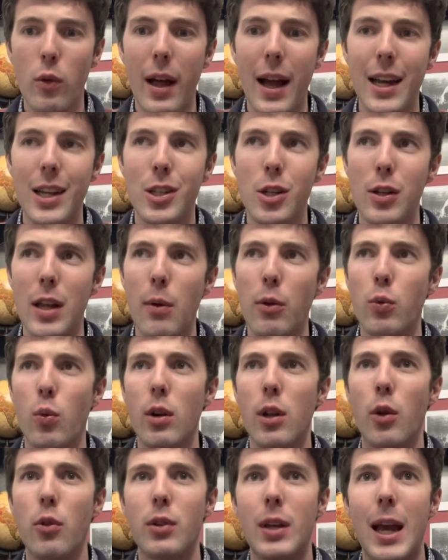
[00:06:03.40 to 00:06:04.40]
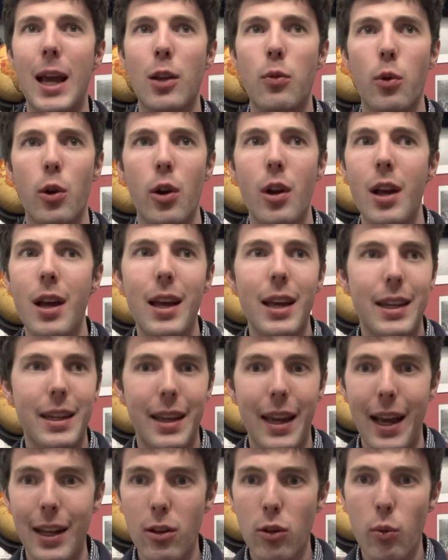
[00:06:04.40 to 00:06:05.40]
last year. That was one of those games where
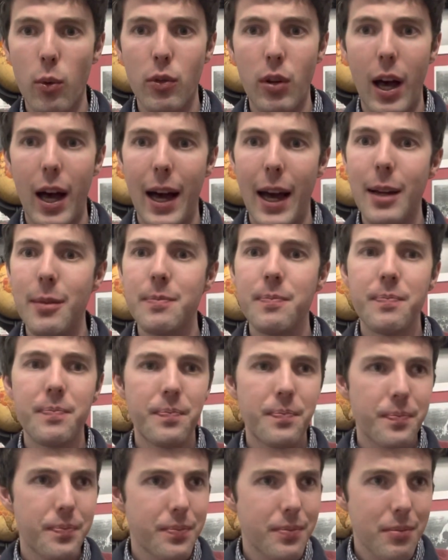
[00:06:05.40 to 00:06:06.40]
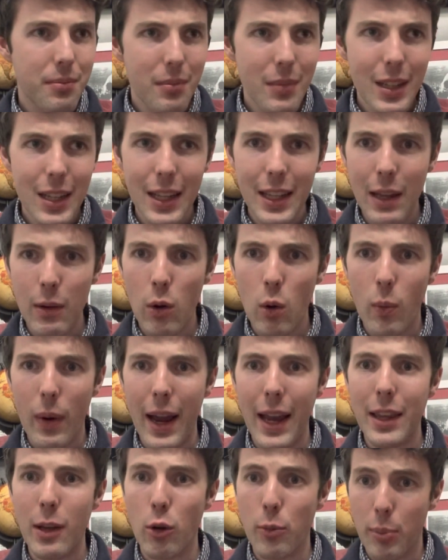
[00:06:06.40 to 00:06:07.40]
Kansas was hot. They were
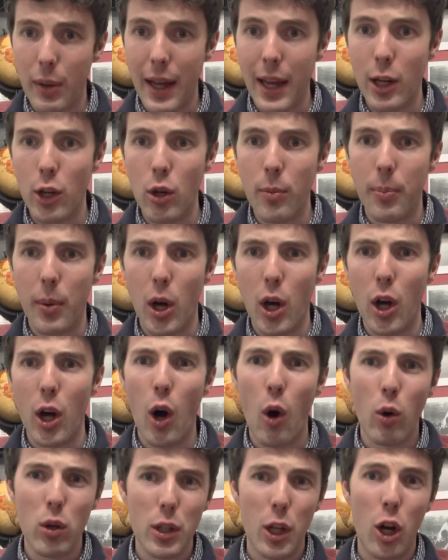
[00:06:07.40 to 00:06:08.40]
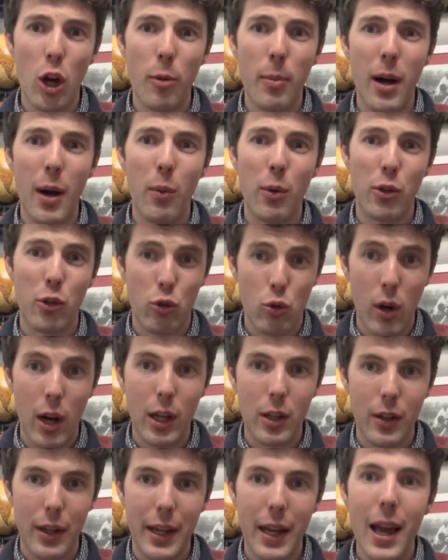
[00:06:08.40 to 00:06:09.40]
ranked. They were playing good ball. Oklahoma was
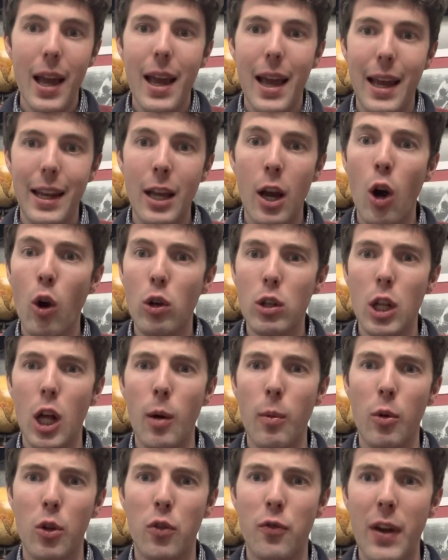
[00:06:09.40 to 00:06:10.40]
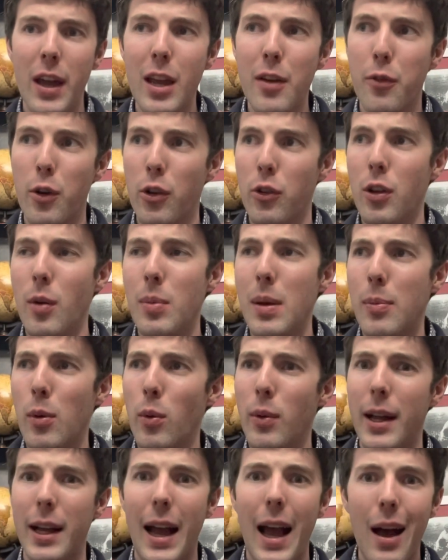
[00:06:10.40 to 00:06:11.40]
struggling, and yet Oklahoma was favored. Some people
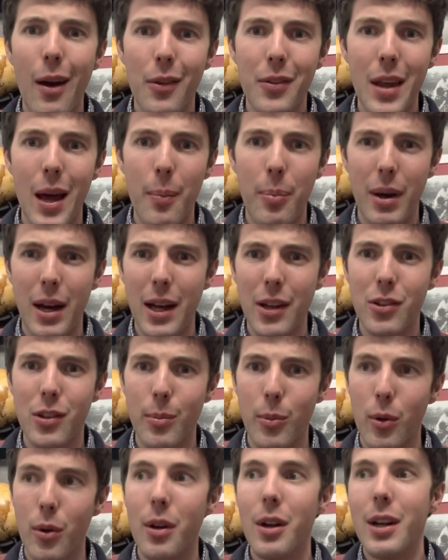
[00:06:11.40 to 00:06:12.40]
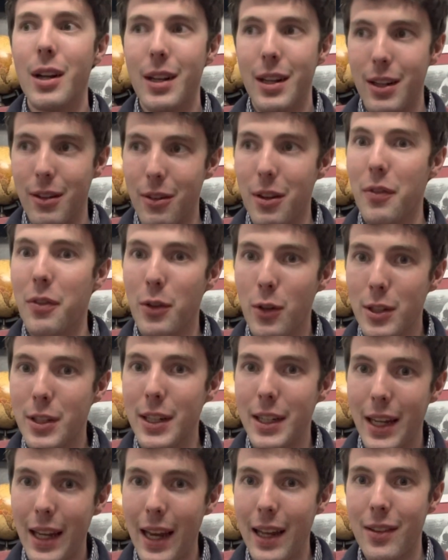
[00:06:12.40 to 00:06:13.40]
were like, how is that possible? Well, if you looked
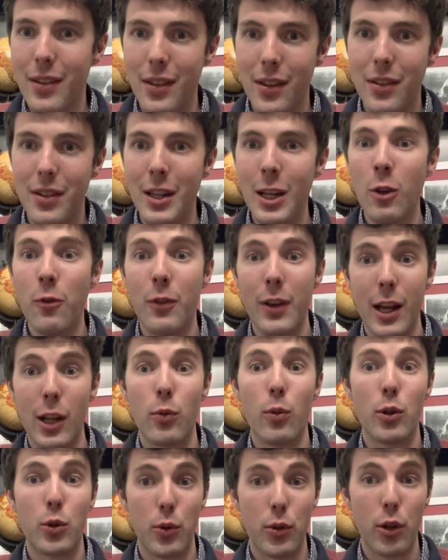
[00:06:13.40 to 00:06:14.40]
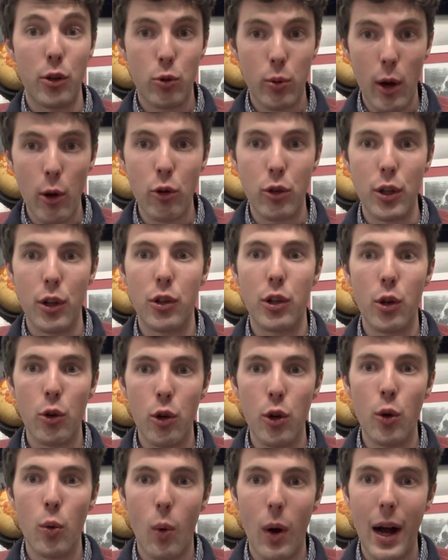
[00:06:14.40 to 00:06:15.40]
at Kansas' defense, which was atrocious, you
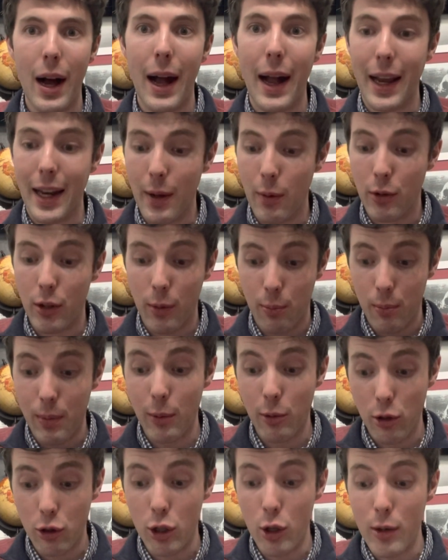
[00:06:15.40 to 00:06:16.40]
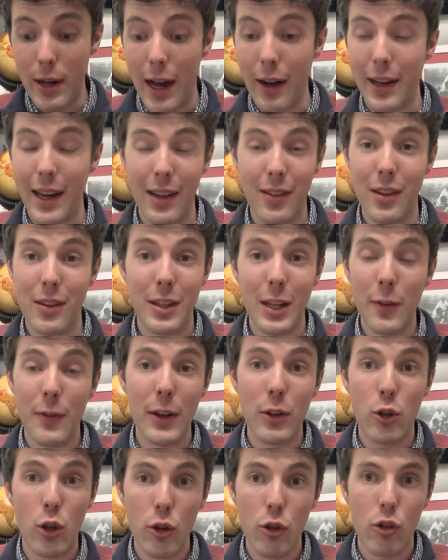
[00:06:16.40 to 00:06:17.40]
knew why. And it was a shootout. Kansas'
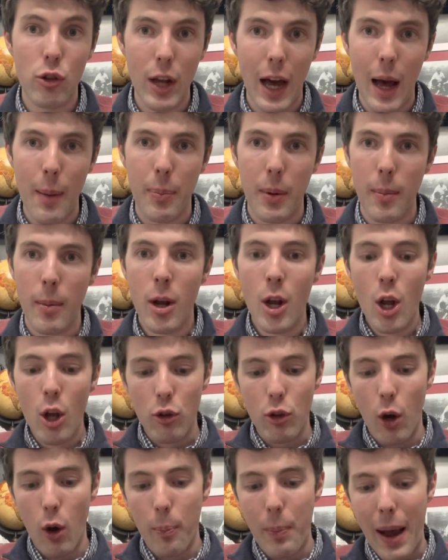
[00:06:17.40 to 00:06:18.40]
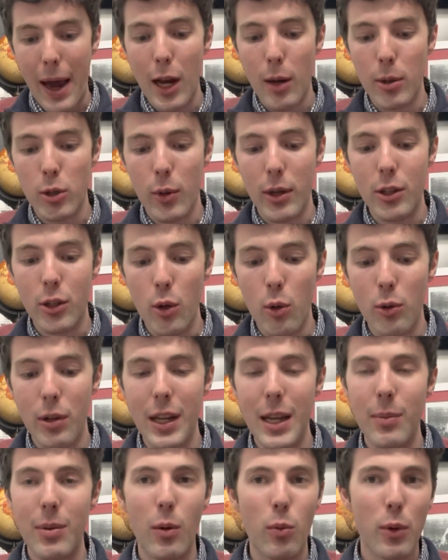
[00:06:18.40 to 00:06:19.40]
defense couldn't stop them. So a battle between two
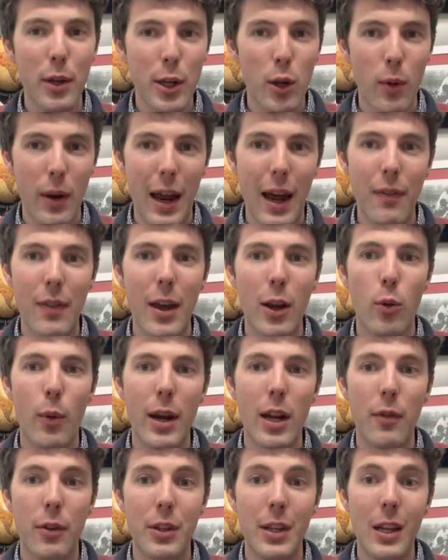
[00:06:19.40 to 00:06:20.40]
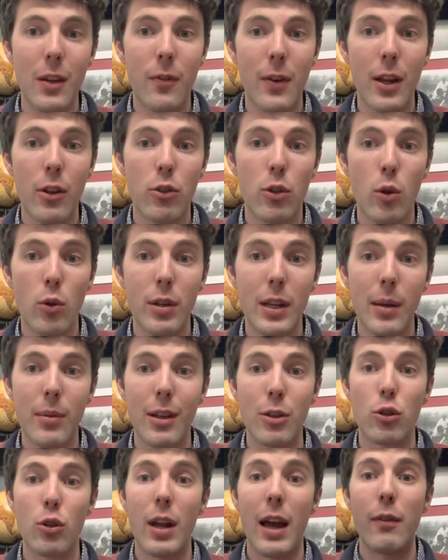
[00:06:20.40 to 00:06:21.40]
teams that really don't have that great of a defense, two teams
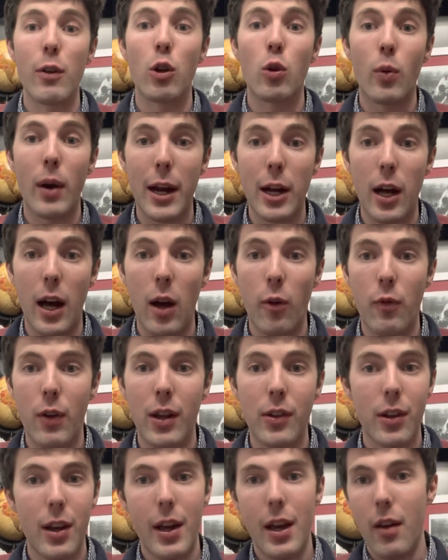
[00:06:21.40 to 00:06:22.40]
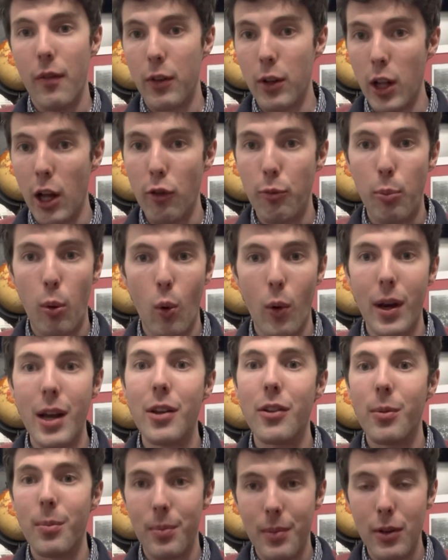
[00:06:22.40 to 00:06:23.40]
that should have a great offense. If you love
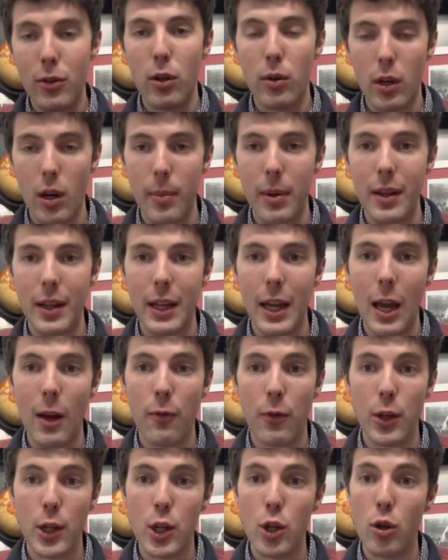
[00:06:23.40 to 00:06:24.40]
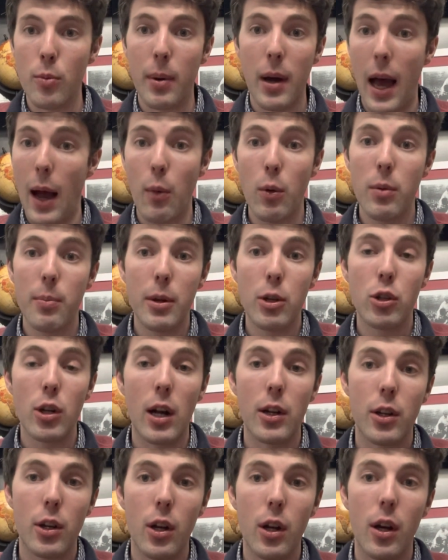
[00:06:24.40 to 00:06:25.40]
points, this is going to be the game for you. But I wouldn't be
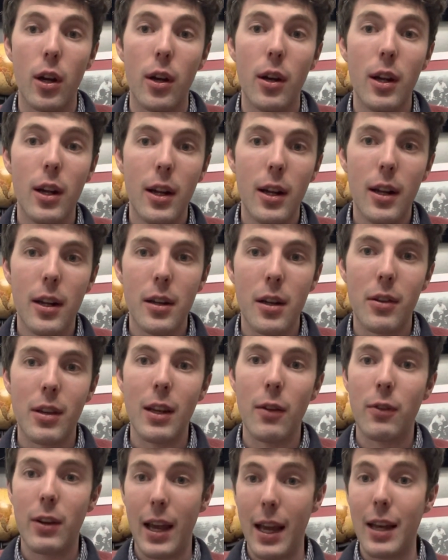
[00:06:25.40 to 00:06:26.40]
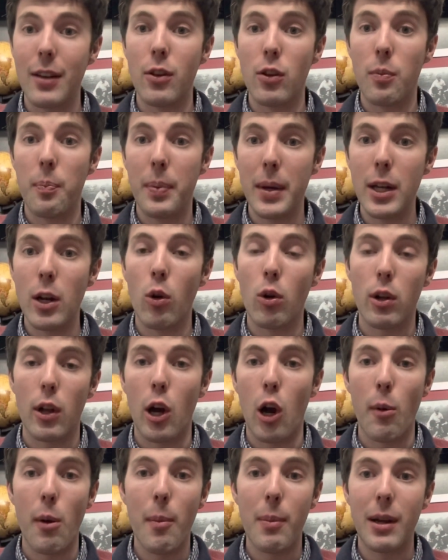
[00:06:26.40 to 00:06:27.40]
shocked at all to see if Kansas beat
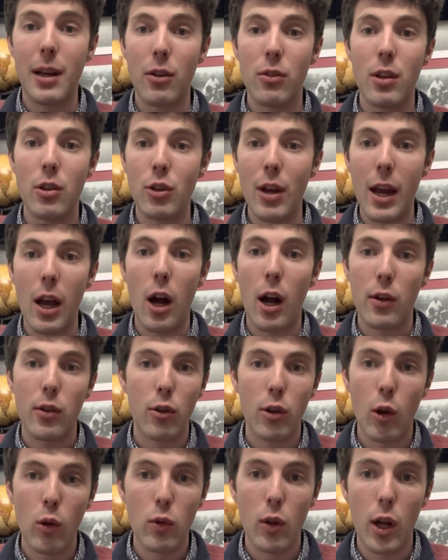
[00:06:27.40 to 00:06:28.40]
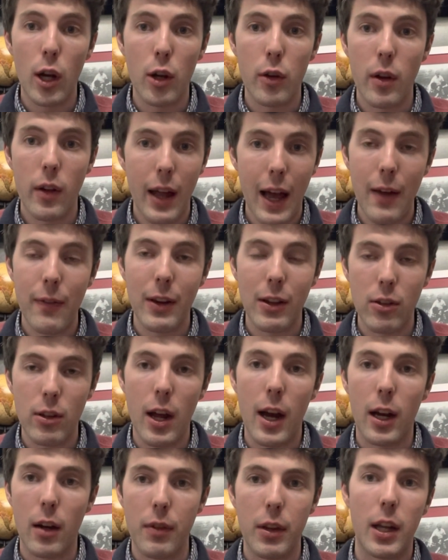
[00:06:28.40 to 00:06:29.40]
Oklahoma, because the Jayhawks are no longer the
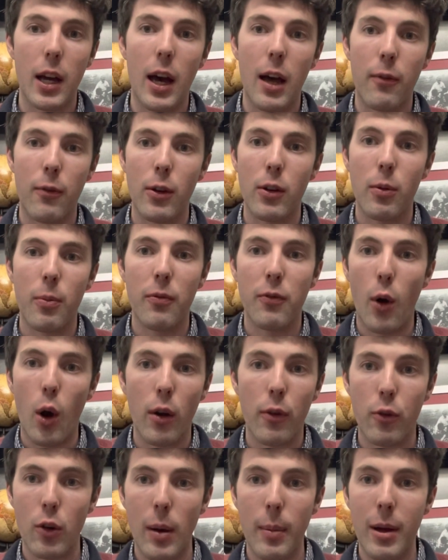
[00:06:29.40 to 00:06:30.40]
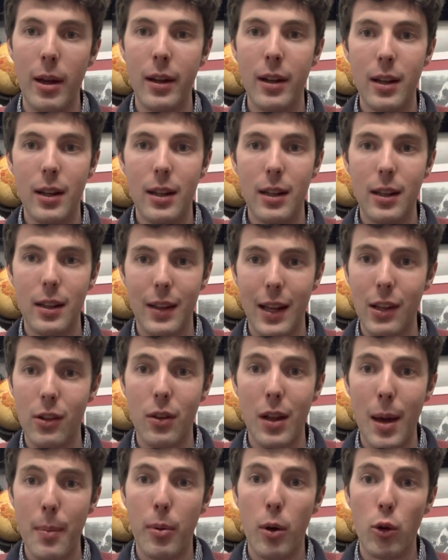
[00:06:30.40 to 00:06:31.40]
laughingstock of the conference. Far from it. Lance
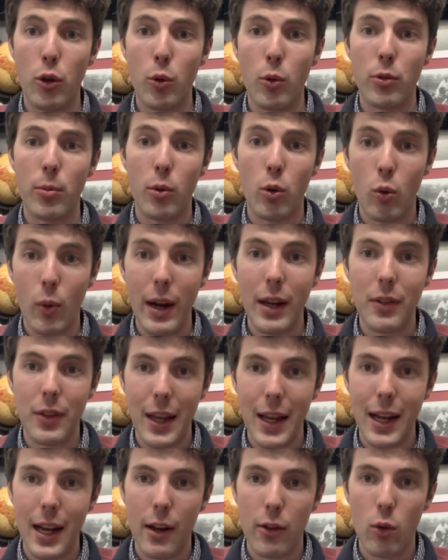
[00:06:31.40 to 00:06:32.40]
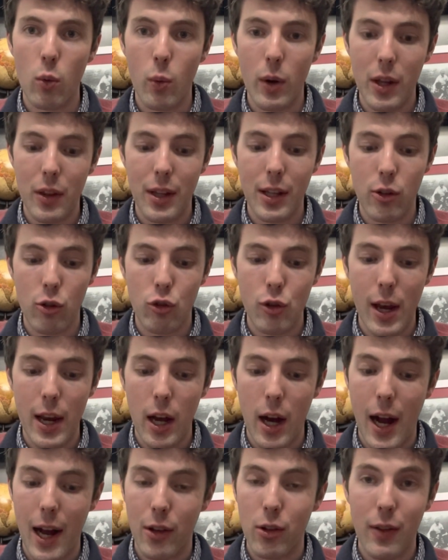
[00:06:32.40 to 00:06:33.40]
Leipold doing some great things with his
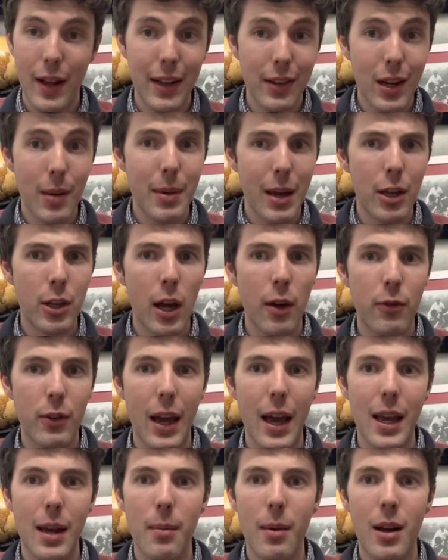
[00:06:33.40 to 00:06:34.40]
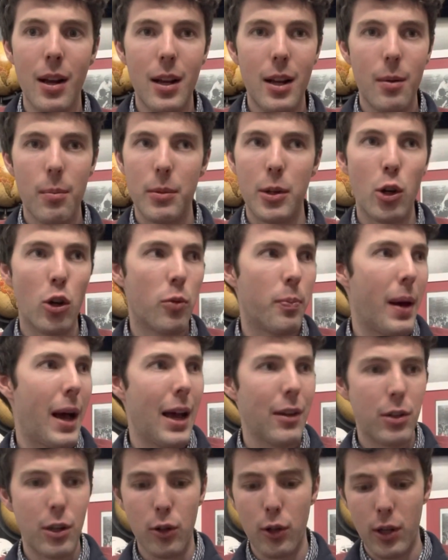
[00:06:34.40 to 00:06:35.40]
Jayhawks. So that's going to be a tough game. Years
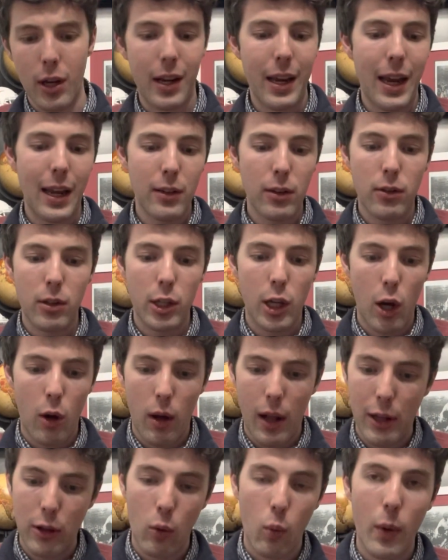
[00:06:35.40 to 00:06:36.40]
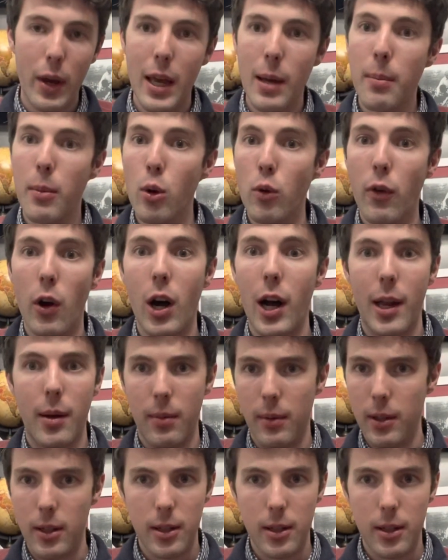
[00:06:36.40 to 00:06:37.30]
past, you'd look at Kansas and go, oh, that's a win, move on.